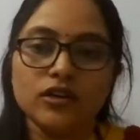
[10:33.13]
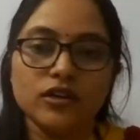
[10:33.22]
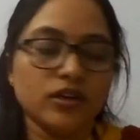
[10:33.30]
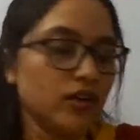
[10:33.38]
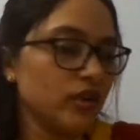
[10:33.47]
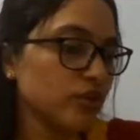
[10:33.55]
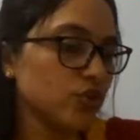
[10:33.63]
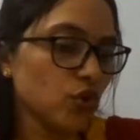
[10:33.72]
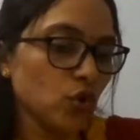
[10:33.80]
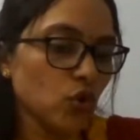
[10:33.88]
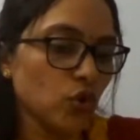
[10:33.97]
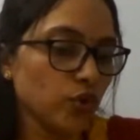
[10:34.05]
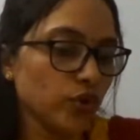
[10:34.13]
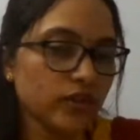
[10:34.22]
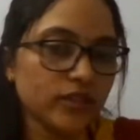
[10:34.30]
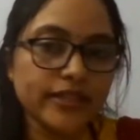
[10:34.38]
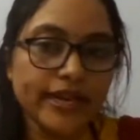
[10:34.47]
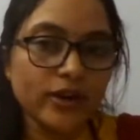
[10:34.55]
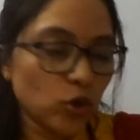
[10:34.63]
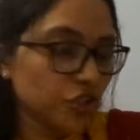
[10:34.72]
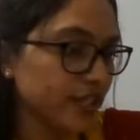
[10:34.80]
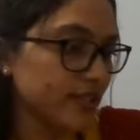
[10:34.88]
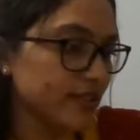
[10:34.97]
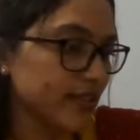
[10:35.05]
so their
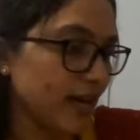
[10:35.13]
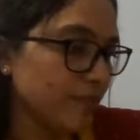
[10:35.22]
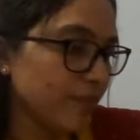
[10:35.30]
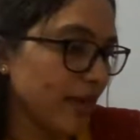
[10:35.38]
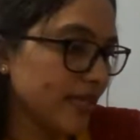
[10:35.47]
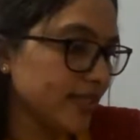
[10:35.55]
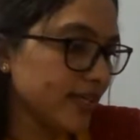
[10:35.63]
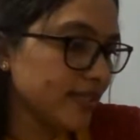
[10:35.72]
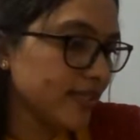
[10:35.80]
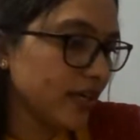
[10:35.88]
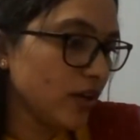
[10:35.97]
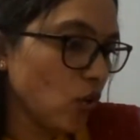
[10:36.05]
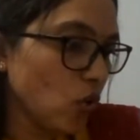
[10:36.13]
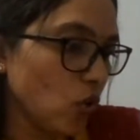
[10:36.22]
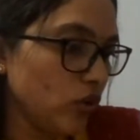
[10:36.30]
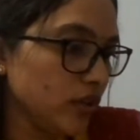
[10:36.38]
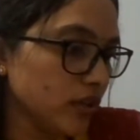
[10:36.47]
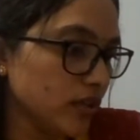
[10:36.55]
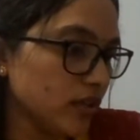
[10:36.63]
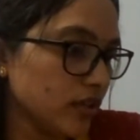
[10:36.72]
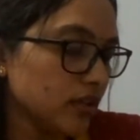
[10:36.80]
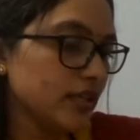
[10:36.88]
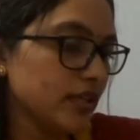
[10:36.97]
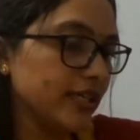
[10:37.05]
question is that my 6-year-old
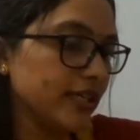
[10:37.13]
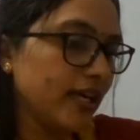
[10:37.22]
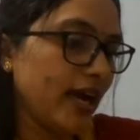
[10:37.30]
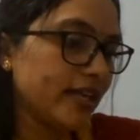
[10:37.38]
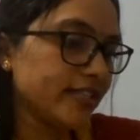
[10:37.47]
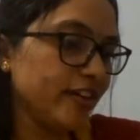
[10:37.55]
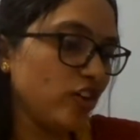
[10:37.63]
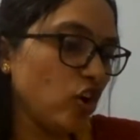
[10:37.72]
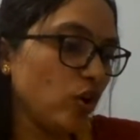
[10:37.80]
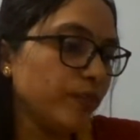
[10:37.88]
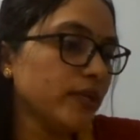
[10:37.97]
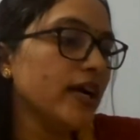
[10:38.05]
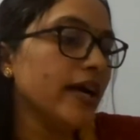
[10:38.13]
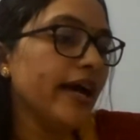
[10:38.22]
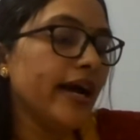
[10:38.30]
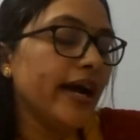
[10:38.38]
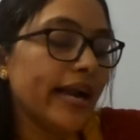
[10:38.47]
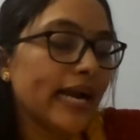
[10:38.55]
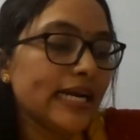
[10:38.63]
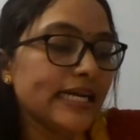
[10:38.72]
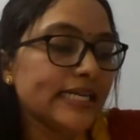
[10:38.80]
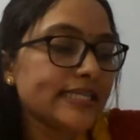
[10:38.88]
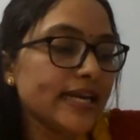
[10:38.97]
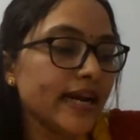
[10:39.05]
child has developed redness
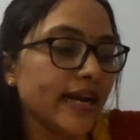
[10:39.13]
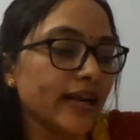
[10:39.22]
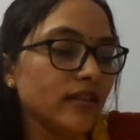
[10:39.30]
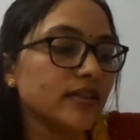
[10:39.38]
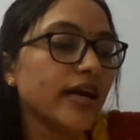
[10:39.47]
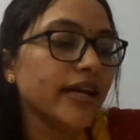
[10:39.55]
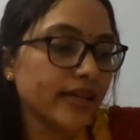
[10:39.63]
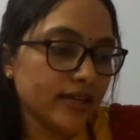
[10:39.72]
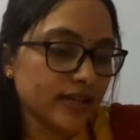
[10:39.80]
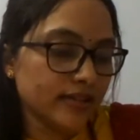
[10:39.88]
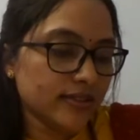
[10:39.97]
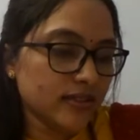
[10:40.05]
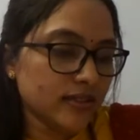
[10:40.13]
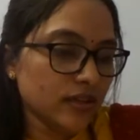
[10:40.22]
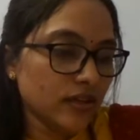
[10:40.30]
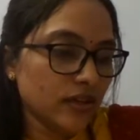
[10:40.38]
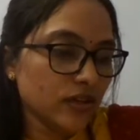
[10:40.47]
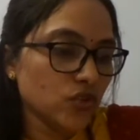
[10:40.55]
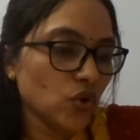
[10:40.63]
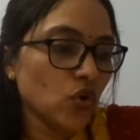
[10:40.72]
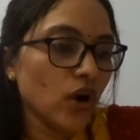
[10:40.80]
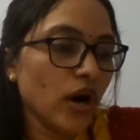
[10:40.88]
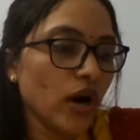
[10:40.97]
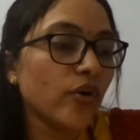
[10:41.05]
in thigh areas.
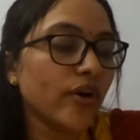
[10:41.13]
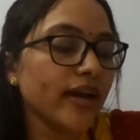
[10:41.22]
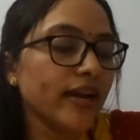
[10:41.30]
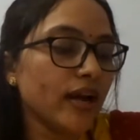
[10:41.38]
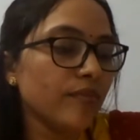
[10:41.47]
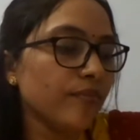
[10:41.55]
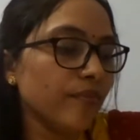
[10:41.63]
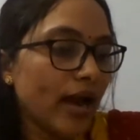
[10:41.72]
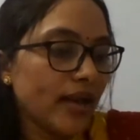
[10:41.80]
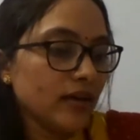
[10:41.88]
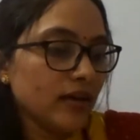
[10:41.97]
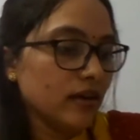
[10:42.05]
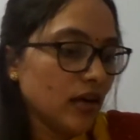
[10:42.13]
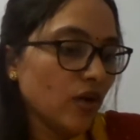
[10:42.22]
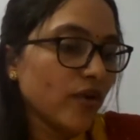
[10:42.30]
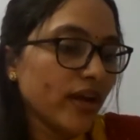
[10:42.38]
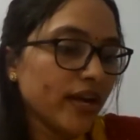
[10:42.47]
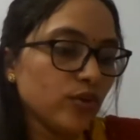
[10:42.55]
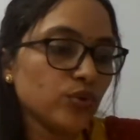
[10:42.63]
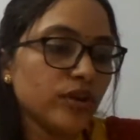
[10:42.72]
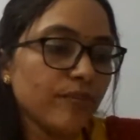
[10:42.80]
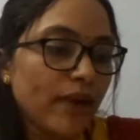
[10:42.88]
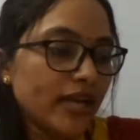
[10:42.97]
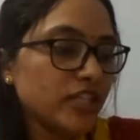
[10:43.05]
So how can I do the
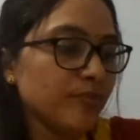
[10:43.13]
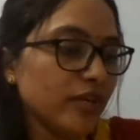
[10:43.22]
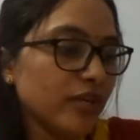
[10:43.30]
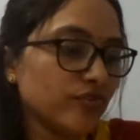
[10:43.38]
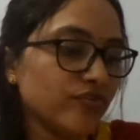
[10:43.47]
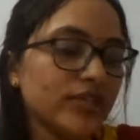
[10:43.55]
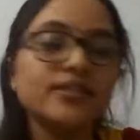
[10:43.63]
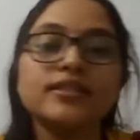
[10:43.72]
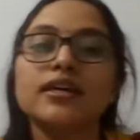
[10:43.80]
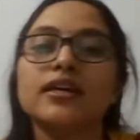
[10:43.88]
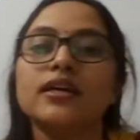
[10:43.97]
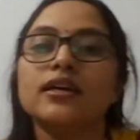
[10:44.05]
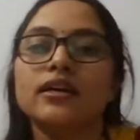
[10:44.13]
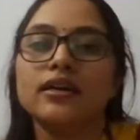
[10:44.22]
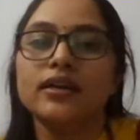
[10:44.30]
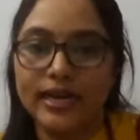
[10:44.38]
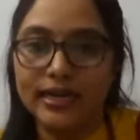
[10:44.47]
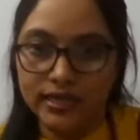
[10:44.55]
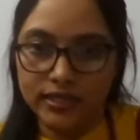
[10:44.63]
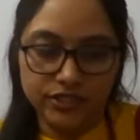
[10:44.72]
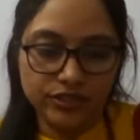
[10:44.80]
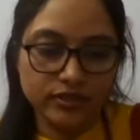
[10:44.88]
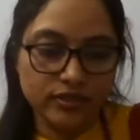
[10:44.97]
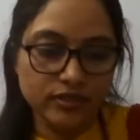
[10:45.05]
management of this
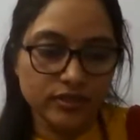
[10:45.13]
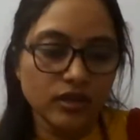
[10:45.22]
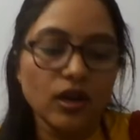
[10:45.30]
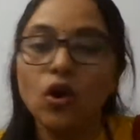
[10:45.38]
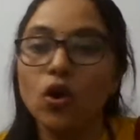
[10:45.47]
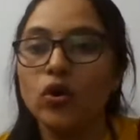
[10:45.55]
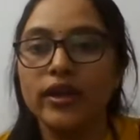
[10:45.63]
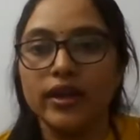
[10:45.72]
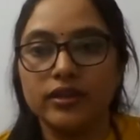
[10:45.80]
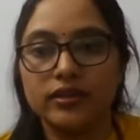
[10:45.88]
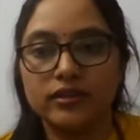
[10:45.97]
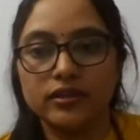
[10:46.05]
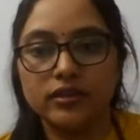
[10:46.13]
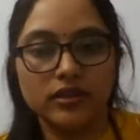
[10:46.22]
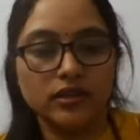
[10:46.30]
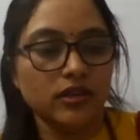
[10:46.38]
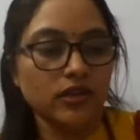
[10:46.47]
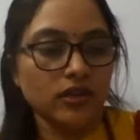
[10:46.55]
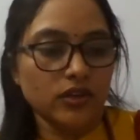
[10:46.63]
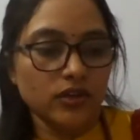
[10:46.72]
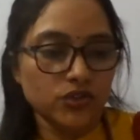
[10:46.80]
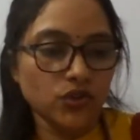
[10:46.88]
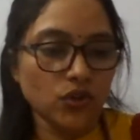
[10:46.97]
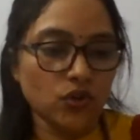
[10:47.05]
redness? Okay.
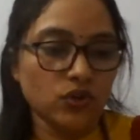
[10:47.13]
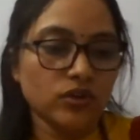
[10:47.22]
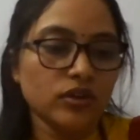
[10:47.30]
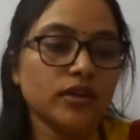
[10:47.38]
So